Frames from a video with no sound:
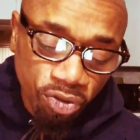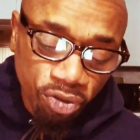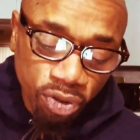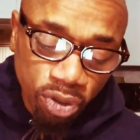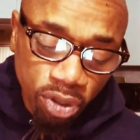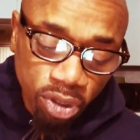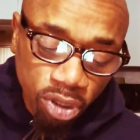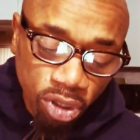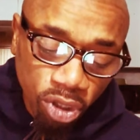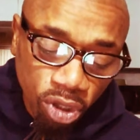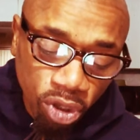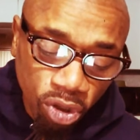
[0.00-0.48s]

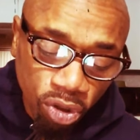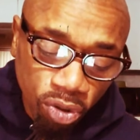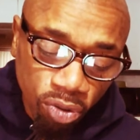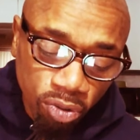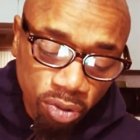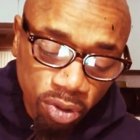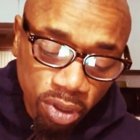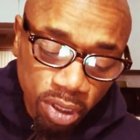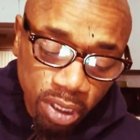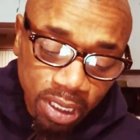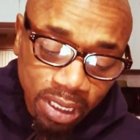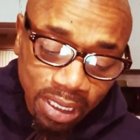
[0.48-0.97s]
For lo,
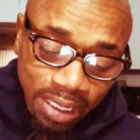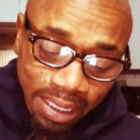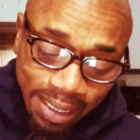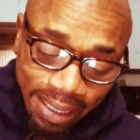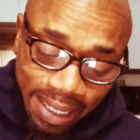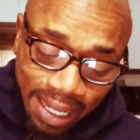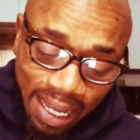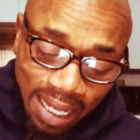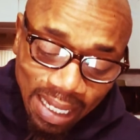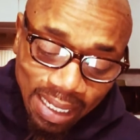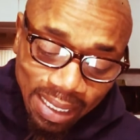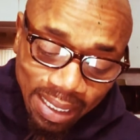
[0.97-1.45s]

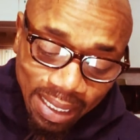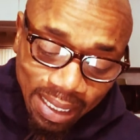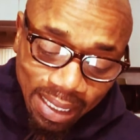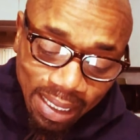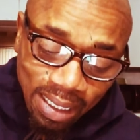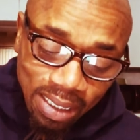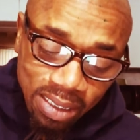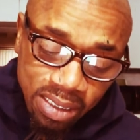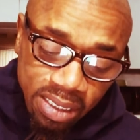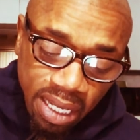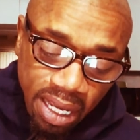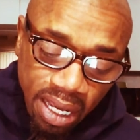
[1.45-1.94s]
that
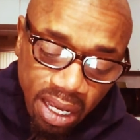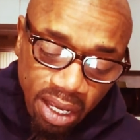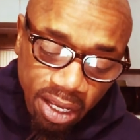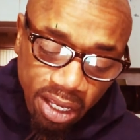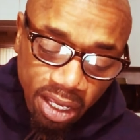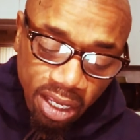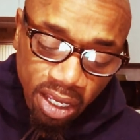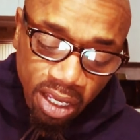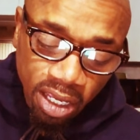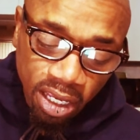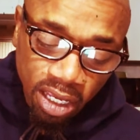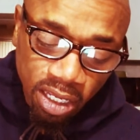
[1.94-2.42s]
day is at
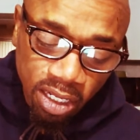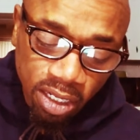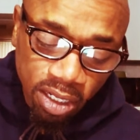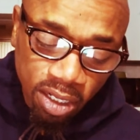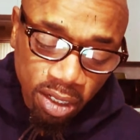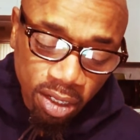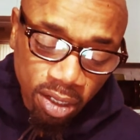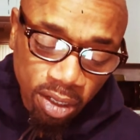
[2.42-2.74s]
hand,